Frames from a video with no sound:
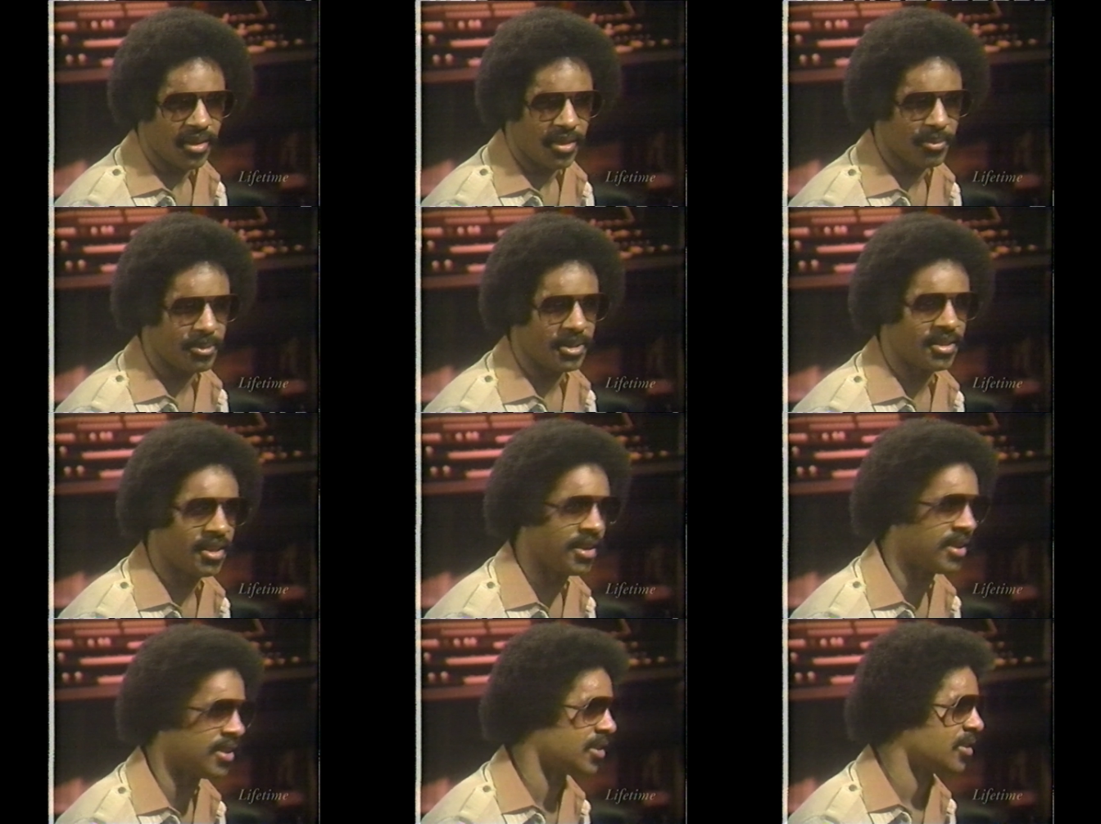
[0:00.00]
that we
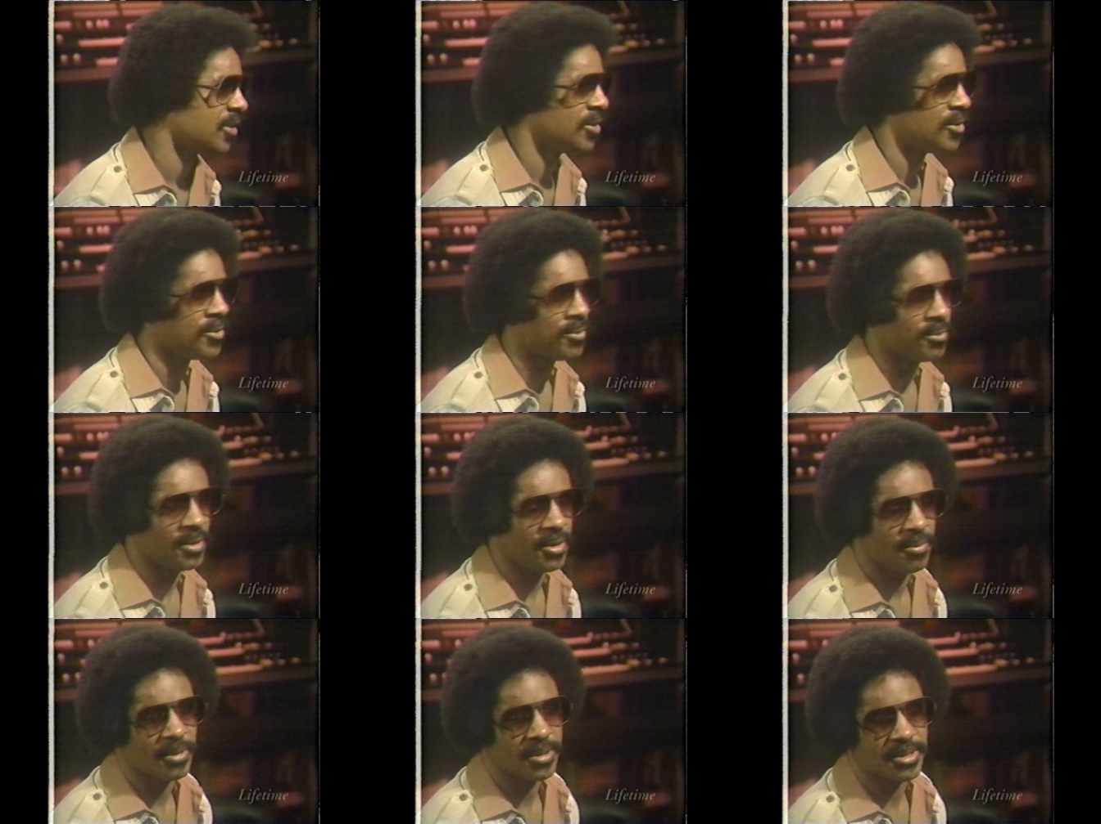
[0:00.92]
take, we
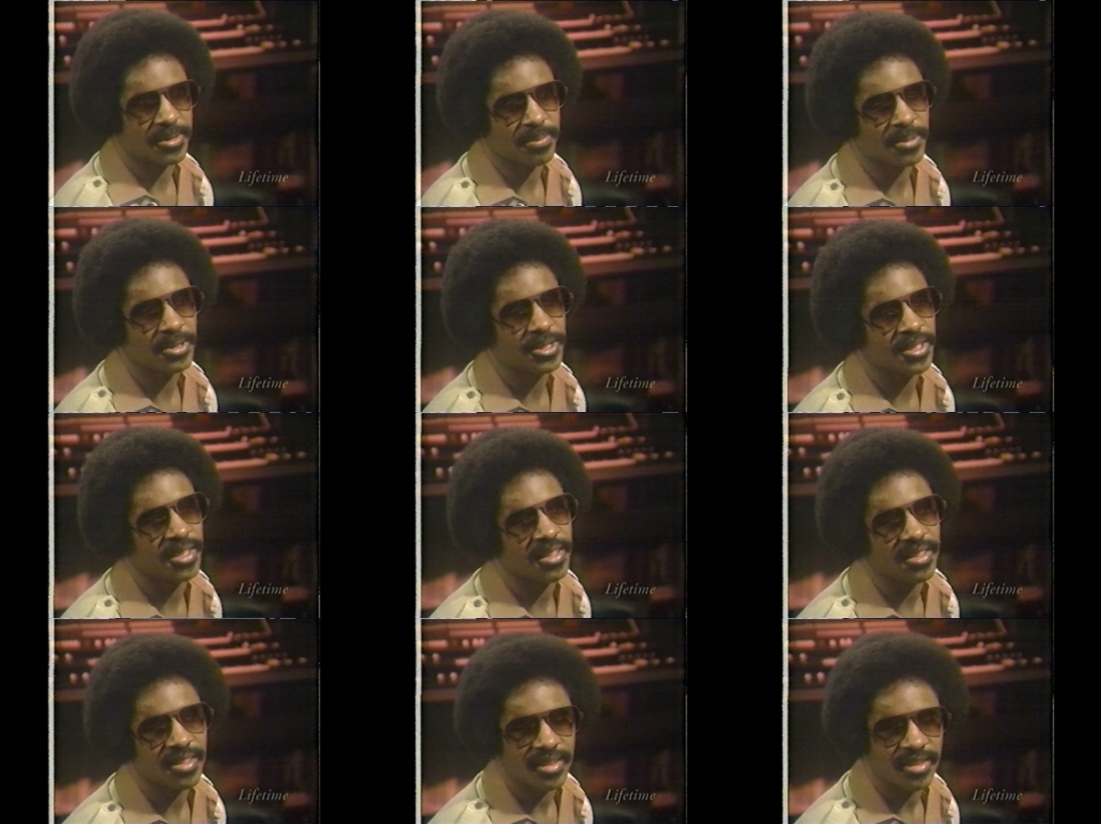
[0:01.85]
must appreciate.